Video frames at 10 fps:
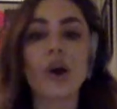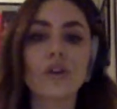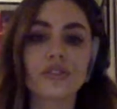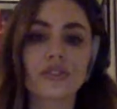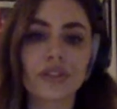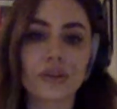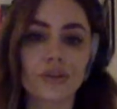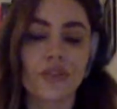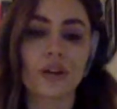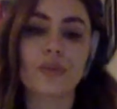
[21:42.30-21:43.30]
overview.
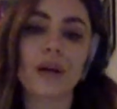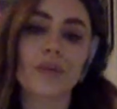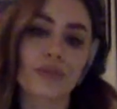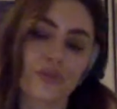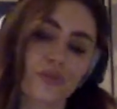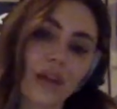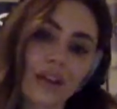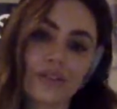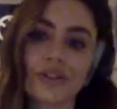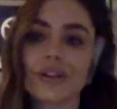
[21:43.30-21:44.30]
You've got a publisher,
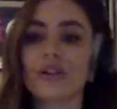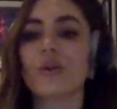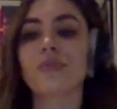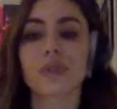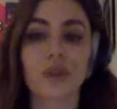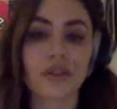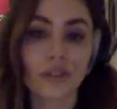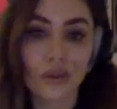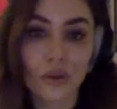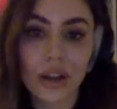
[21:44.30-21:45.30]
manager. Hopefully, you have a
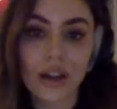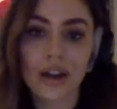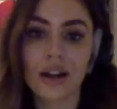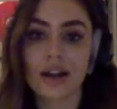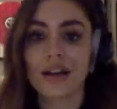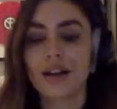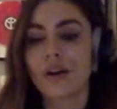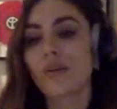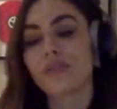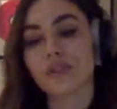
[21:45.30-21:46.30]
lawyer
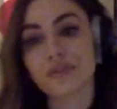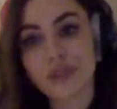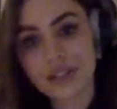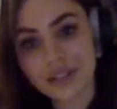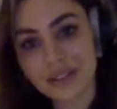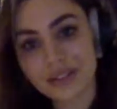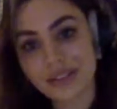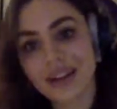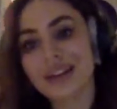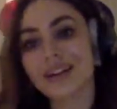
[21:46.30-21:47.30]
hopefully you've written a good
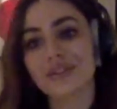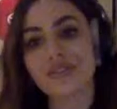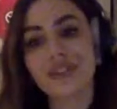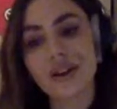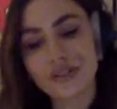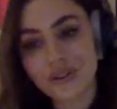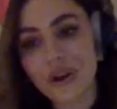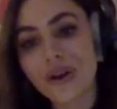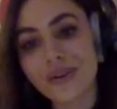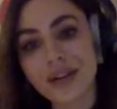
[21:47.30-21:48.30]
song you found your
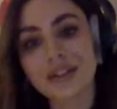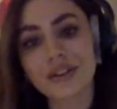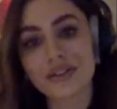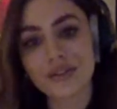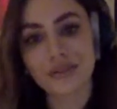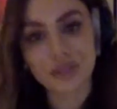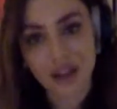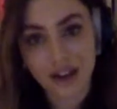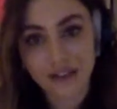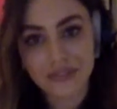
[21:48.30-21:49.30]
co-writers you
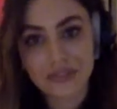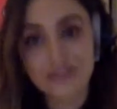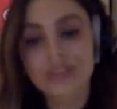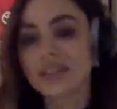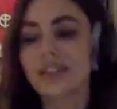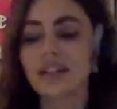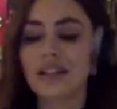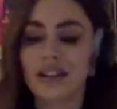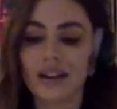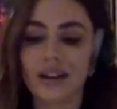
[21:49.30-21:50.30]
love
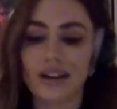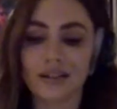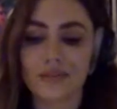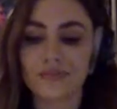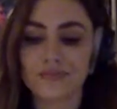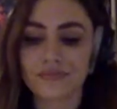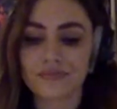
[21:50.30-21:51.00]
um,